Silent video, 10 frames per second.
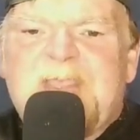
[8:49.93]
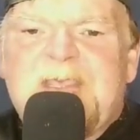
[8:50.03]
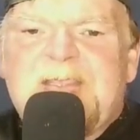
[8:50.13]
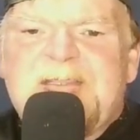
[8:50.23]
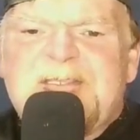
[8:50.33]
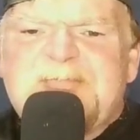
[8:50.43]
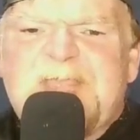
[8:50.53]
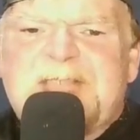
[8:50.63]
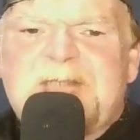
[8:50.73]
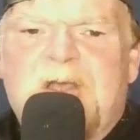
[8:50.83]
This
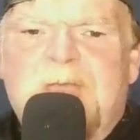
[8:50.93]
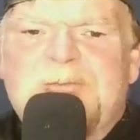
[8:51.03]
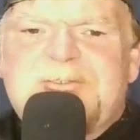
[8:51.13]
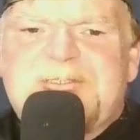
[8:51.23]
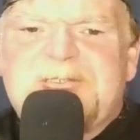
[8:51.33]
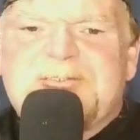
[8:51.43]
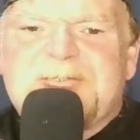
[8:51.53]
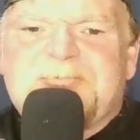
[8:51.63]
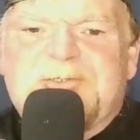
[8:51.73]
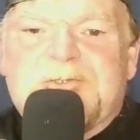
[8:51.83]
makes it almost useless
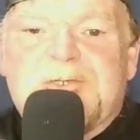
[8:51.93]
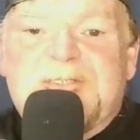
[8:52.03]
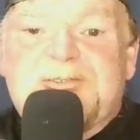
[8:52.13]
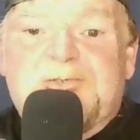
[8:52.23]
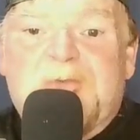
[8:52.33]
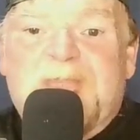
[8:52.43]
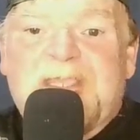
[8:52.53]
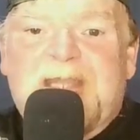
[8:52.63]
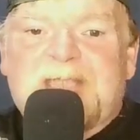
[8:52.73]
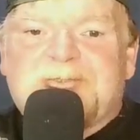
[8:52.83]
for druids who don't get
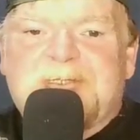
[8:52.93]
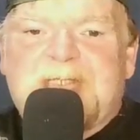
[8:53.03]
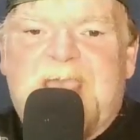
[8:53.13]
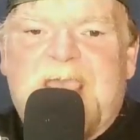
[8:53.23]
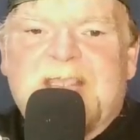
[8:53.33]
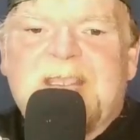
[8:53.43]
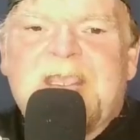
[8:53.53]
extra attack,